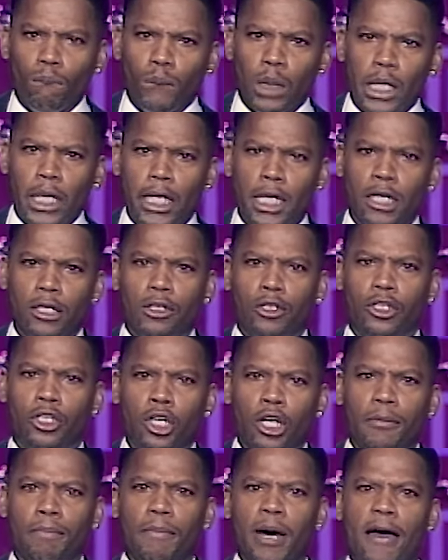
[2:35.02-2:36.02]
He done
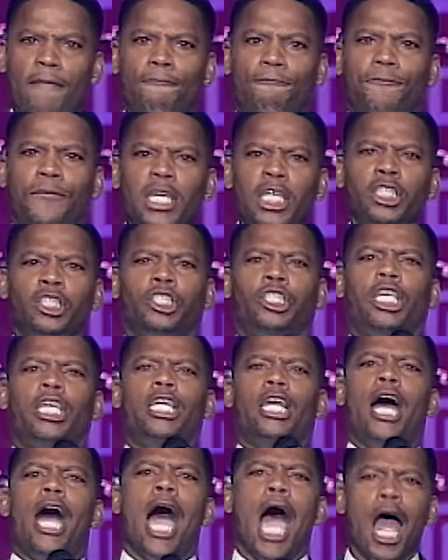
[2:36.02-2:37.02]
took my
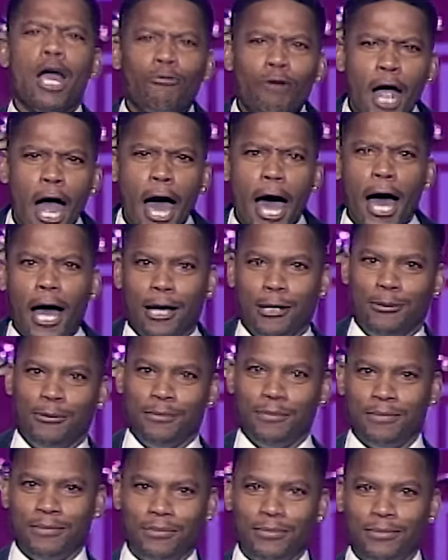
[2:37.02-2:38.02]
VCR.
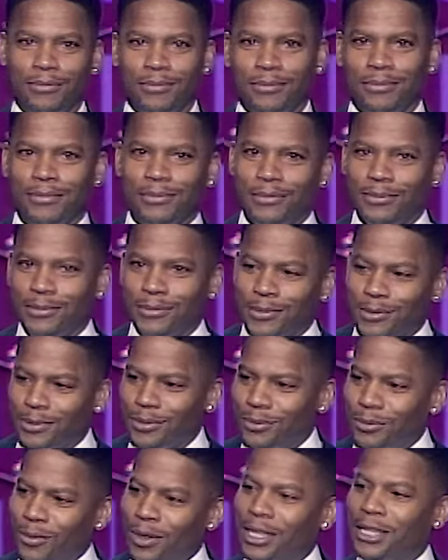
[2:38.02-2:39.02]

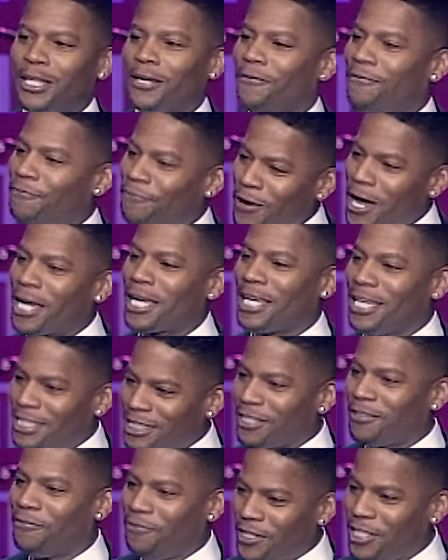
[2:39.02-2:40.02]
What the fuck is
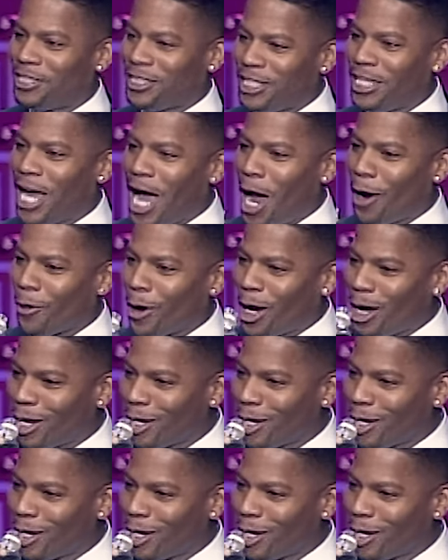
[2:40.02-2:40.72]
a VCR?